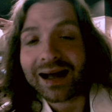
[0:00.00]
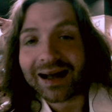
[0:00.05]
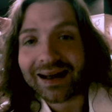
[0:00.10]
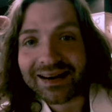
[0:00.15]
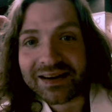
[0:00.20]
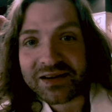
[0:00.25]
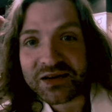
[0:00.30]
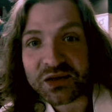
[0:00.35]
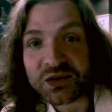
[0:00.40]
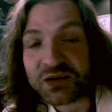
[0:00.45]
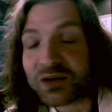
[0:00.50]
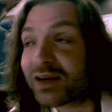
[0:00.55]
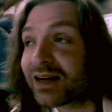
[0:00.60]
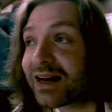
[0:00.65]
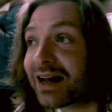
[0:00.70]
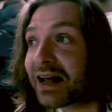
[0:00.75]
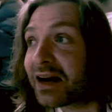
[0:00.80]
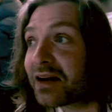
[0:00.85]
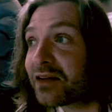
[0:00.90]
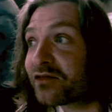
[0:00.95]
and just
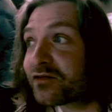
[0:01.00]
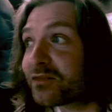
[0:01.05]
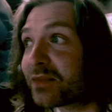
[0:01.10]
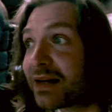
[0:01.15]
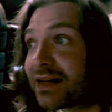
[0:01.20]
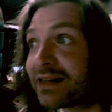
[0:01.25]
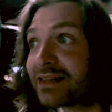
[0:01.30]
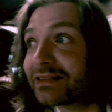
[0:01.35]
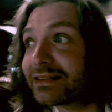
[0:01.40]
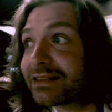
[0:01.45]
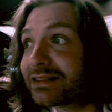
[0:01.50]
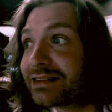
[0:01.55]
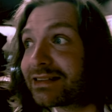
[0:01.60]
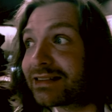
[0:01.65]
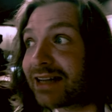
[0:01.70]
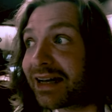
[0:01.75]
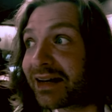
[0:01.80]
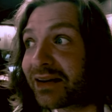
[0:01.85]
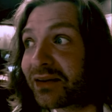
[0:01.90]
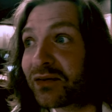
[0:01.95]
got out of my
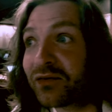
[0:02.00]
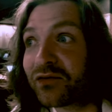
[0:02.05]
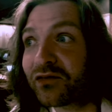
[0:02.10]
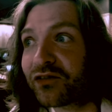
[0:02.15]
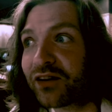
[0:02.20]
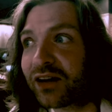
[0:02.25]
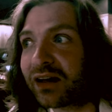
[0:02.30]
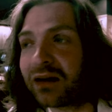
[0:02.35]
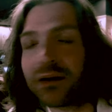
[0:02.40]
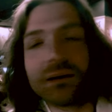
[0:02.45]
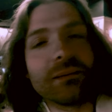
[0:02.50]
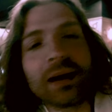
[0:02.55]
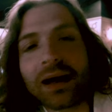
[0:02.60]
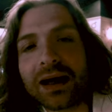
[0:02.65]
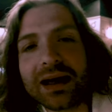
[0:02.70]
second film,